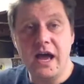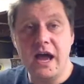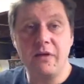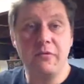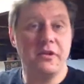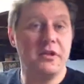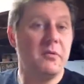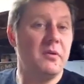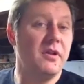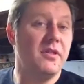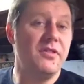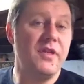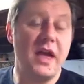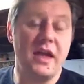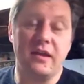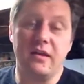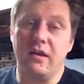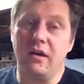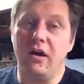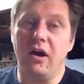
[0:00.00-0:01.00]
I really want to
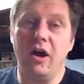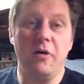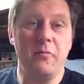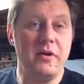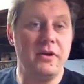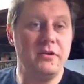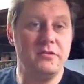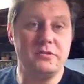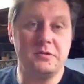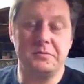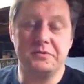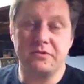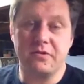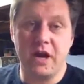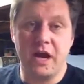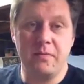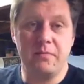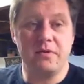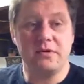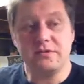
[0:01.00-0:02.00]
thank all my new
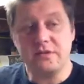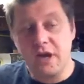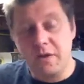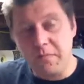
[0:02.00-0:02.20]
subscribers,